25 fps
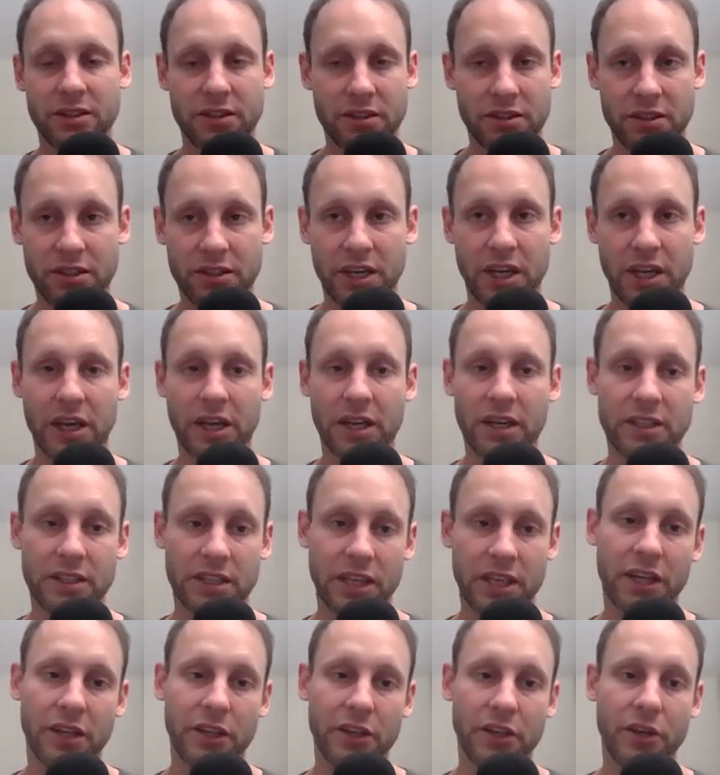
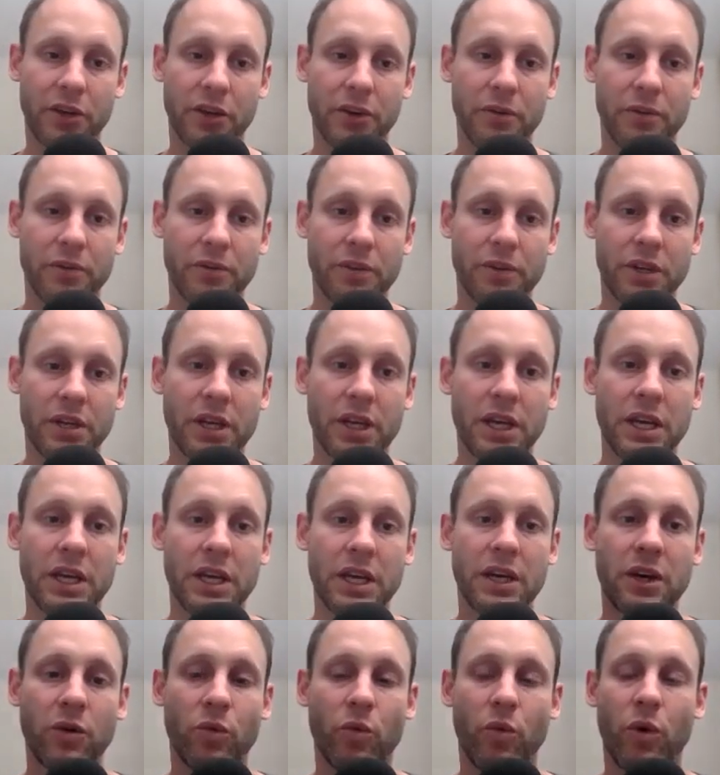Dalio.
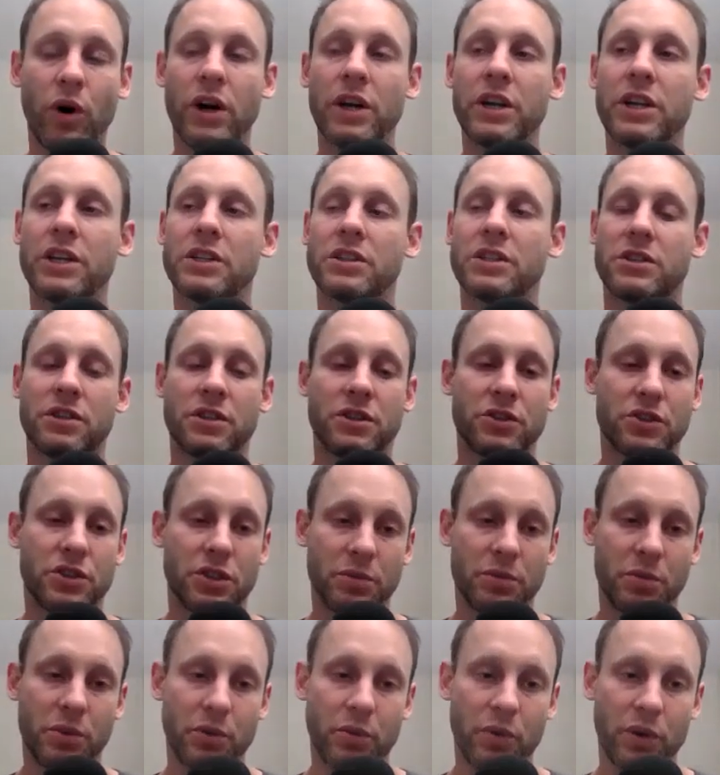One, he's
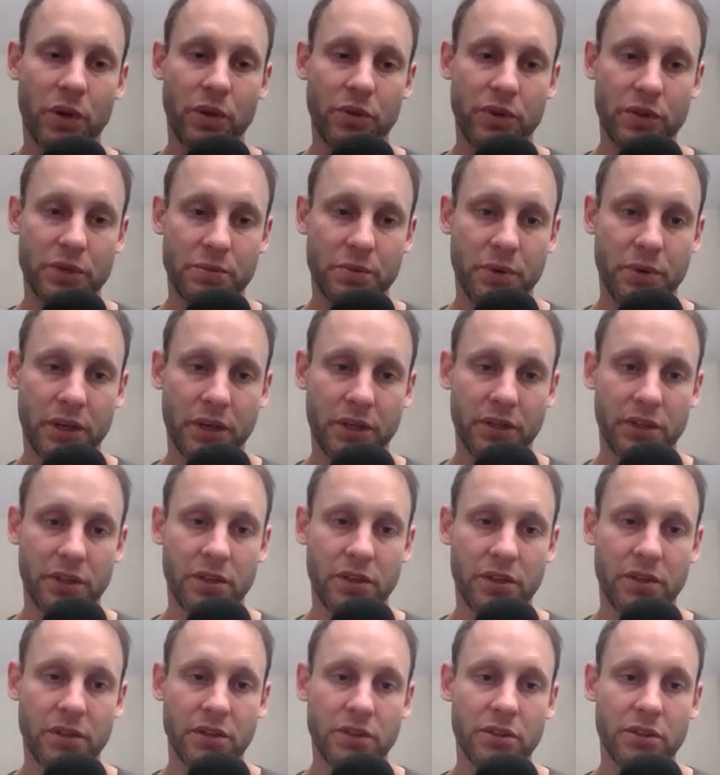extremely well respected.